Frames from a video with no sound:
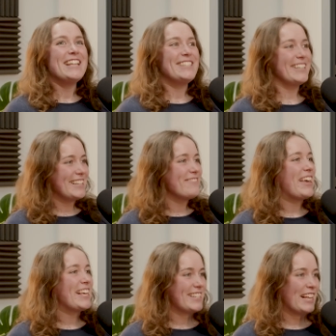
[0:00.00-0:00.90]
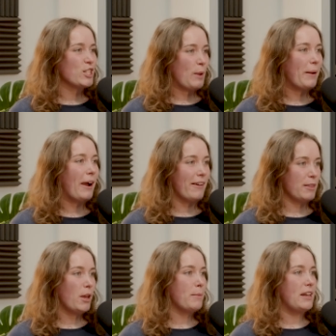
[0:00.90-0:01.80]
does it make sense where we are at the
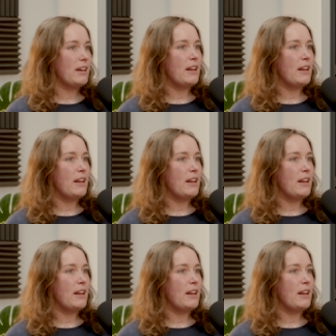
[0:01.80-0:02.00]
moment?